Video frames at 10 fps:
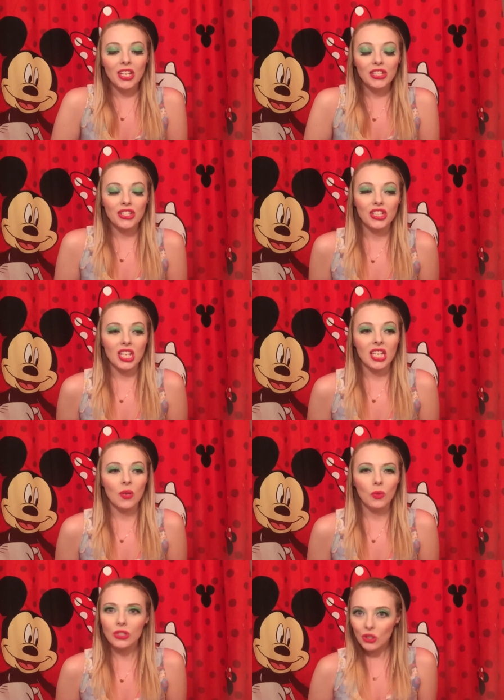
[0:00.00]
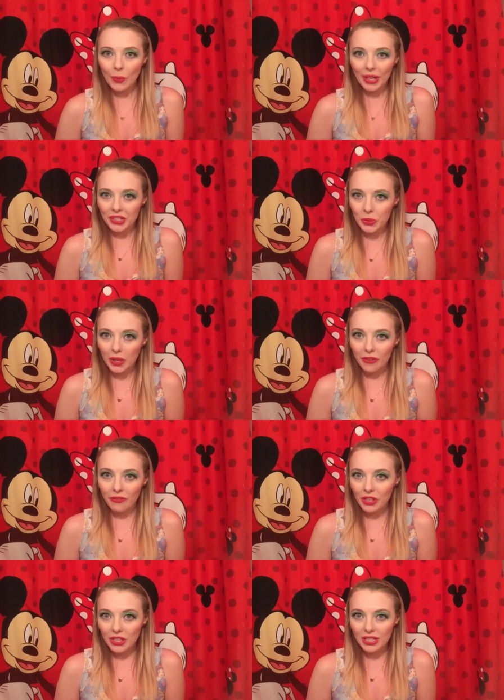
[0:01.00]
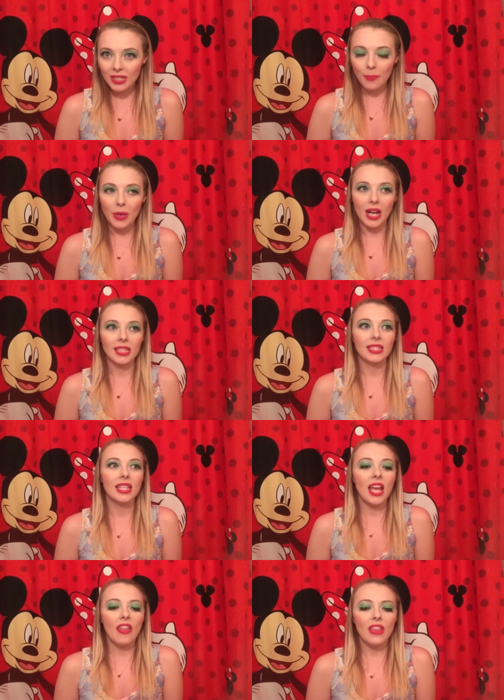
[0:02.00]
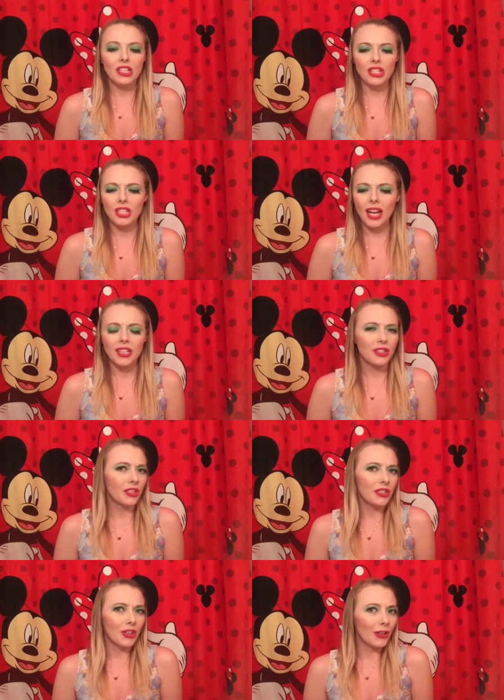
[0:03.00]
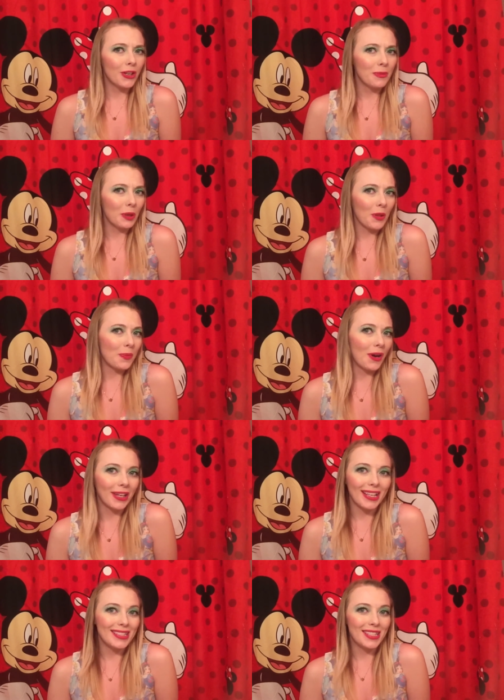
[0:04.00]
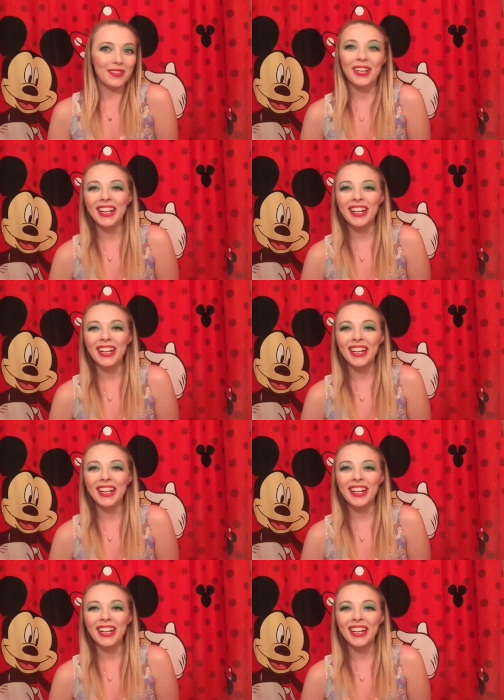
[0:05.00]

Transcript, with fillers: she was super into it at first, but then she kind of took a turn in the middle of the party and didn't